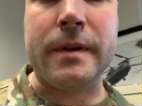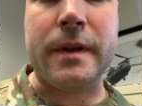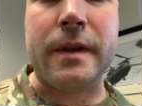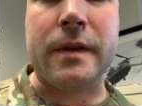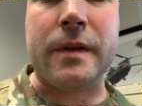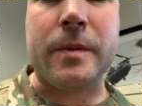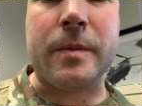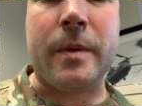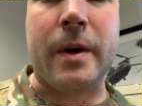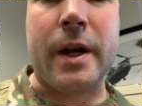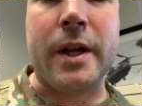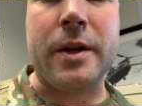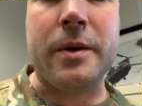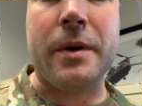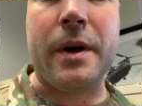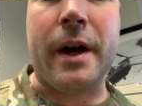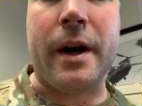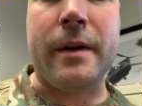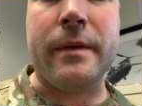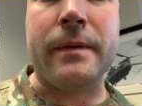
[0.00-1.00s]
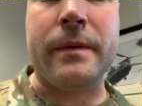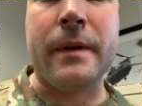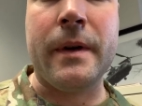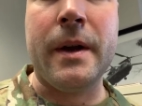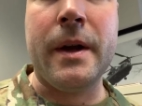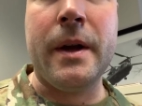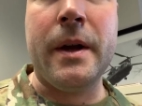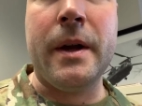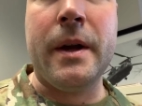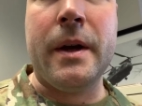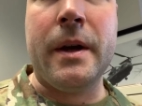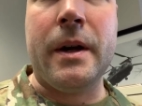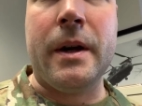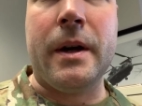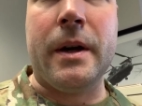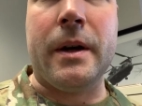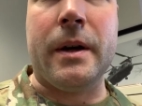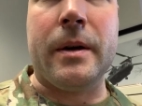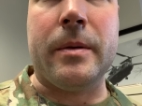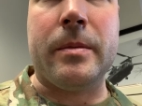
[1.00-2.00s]
This is why you have
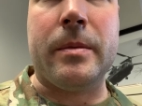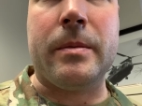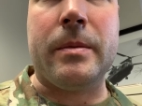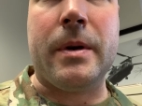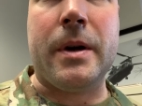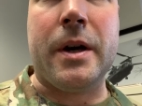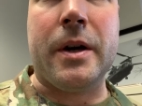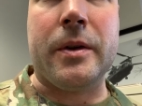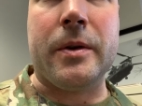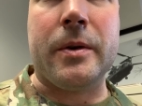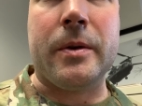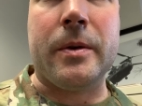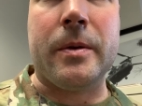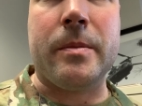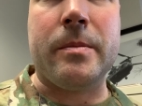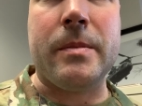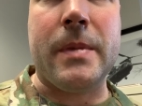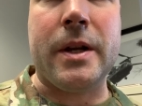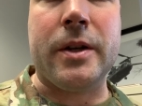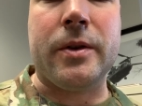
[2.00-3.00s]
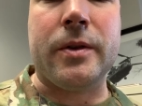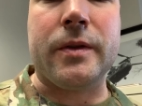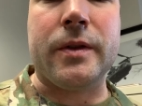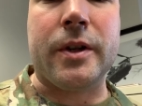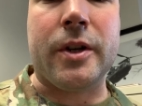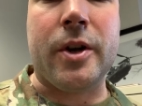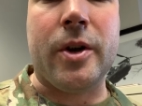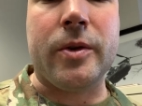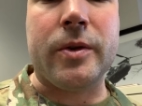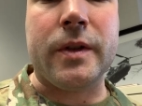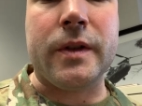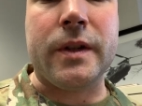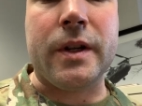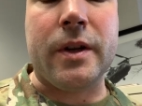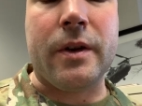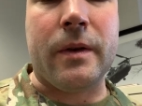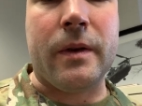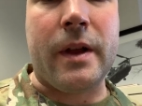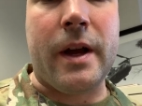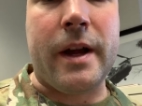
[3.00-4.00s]
other mentors and coaches in
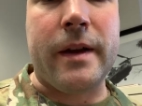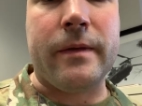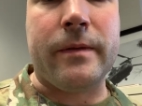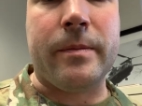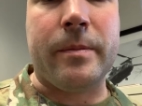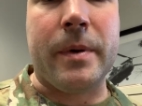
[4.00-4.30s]
your life.